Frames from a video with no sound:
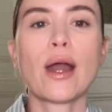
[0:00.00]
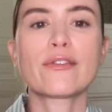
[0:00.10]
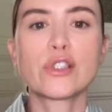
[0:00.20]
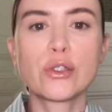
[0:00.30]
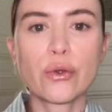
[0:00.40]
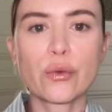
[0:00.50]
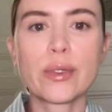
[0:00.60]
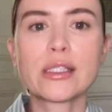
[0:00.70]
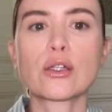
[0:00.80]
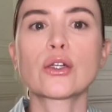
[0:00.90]
You have to do the
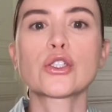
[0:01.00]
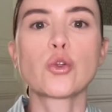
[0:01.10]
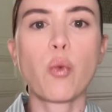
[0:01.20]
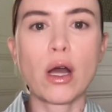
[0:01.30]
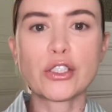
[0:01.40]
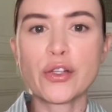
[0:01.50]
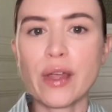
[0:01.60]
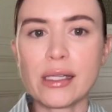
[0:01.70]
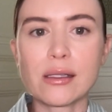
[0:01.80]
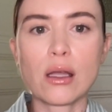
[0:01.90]
research, watch
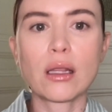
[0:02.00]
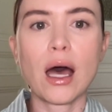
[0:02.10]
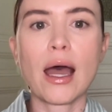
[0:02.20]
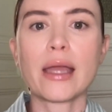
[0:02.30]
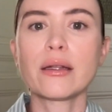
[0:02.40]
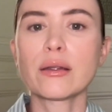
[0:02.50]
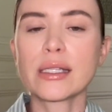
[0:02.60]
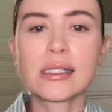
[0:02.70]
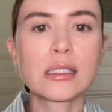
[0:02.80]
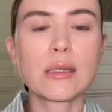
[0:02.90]
things online,
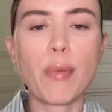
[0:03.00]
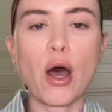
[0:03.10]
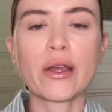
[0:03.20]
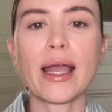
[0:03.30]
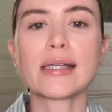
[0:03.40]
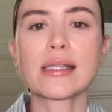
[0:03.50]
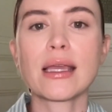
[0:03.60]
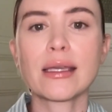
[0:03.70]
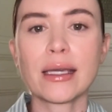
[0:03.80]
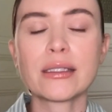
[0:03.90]
listen to podcasts,
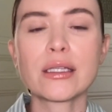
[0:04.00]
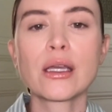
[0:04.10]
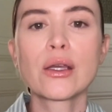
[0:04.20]
get